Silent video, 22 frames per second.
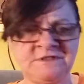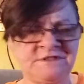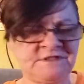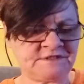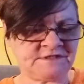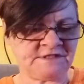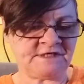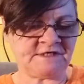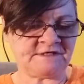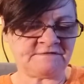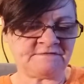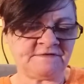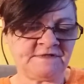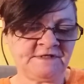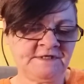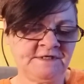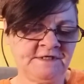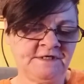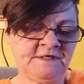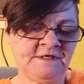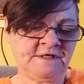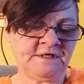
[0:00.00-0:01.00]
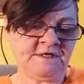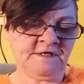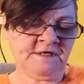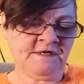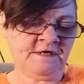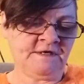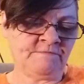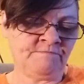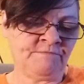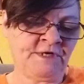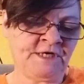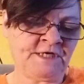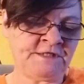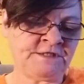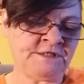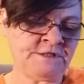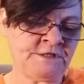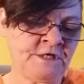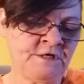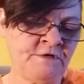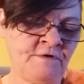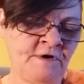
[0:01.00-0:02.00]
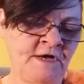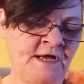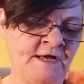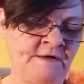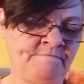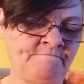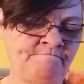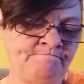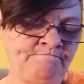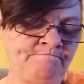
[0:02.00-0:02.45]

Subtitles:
stuff. But, you know,